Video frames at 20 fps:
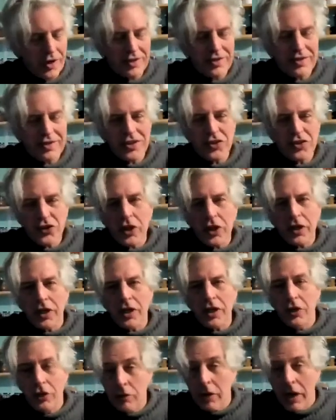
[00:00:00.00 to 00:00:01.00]
to sit
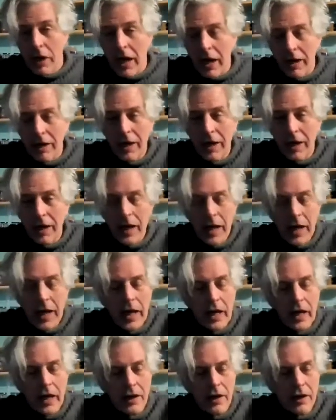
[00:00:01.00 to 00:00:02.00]
and do that,
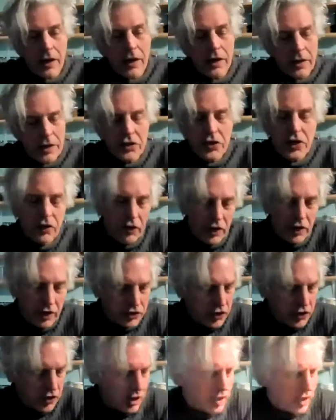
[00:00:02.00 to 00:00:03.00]
and he does have
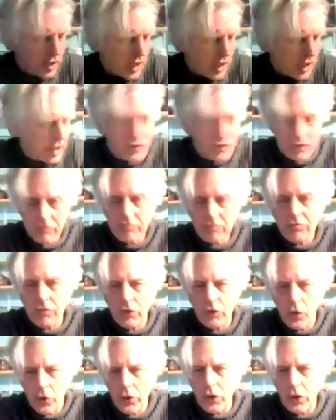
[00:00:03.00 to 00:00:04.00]
a nice
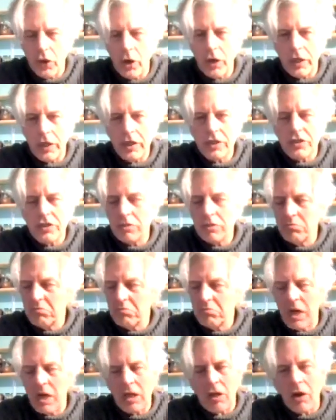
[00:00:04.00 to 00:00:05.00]
loyal audience,
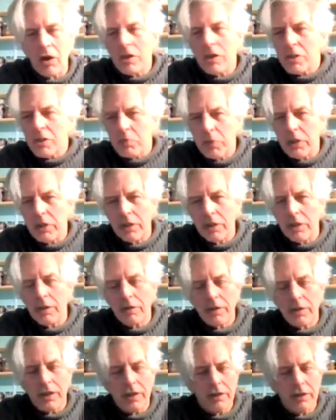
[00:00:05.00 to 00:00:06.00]
not large, but you
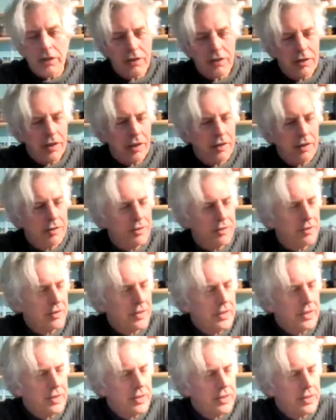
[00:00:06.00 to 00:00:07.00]
know they
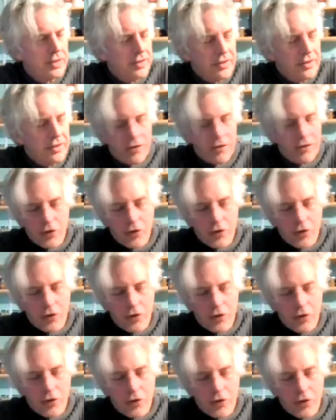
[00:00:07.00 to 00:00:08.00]
throw him a
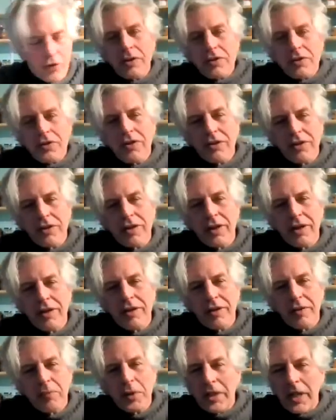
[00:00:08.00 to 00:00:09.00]
few bucks here and
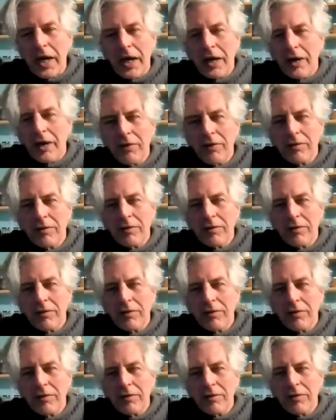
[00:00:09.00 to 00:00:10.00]
there. But I know
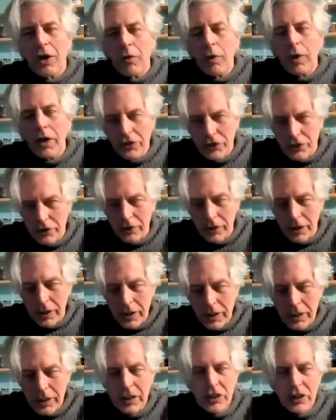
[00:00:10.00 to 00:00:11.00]
that's not why he's doing it.
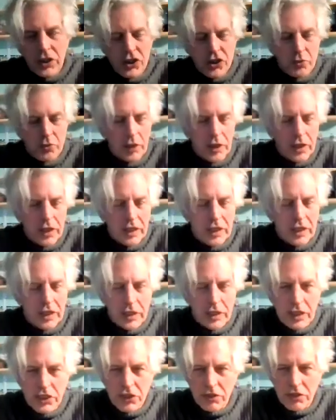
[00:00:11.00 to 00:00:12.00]
He needs to play, and he
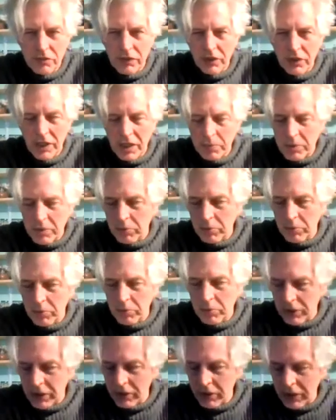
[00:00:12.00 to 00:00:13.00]
needs to feel like people
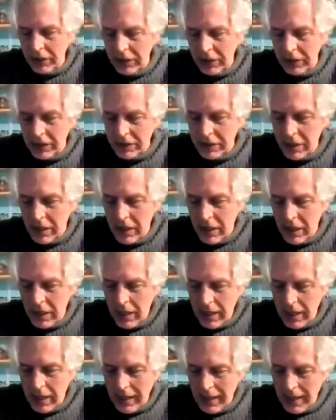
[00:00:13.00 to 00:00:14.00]
are hearing it.
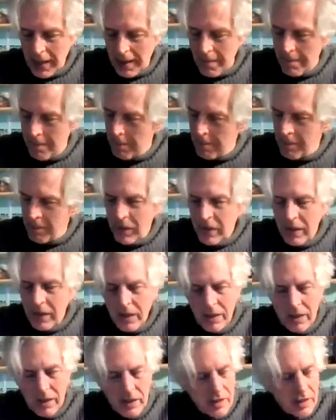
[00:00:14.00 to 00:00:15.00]
Um,
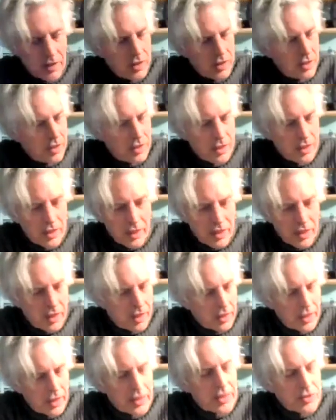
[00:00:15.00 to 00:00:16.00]

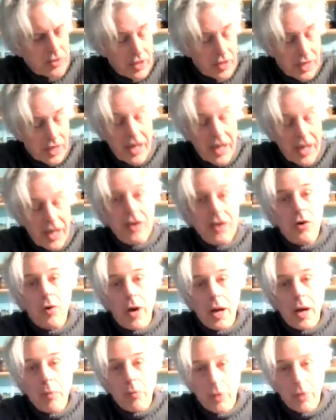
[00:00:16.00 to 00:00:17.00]
like I said, I know
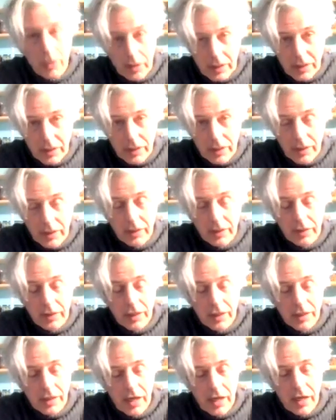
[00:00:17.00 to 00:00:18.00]
I'm lucky in
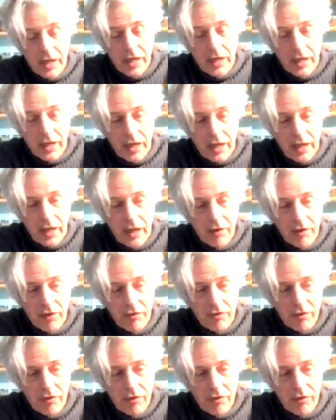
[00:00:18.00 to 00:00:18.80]
that I have